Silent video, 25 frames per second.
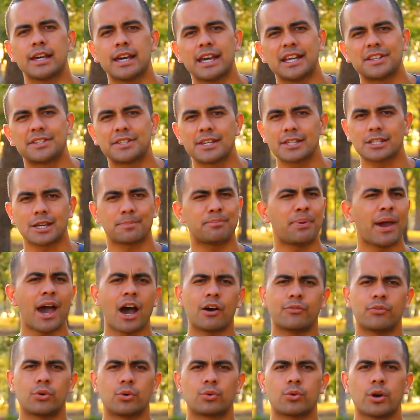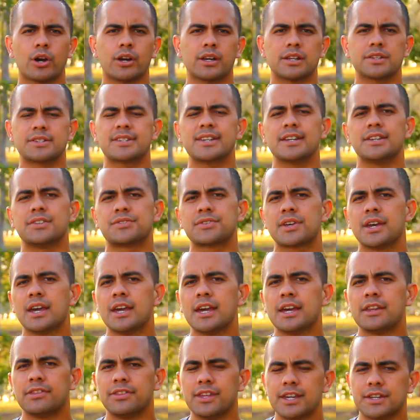it says a powerful quote. It says
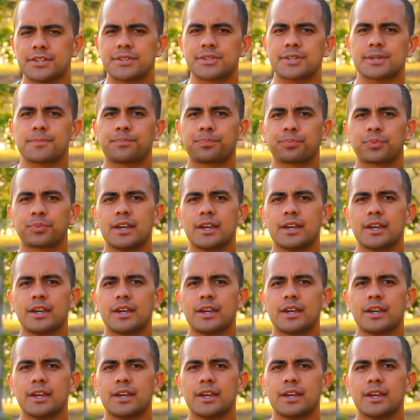this.